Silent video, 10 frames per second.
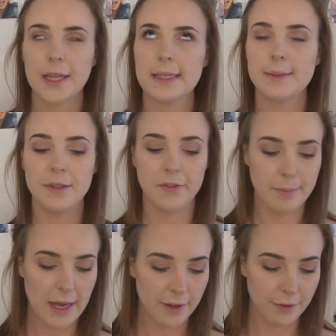It's a bit of a
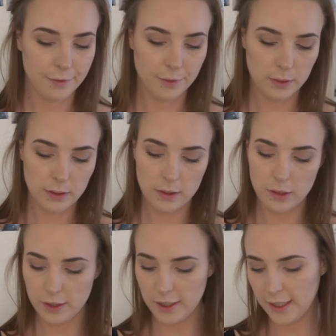mouthful
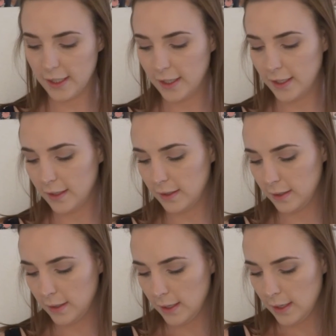on an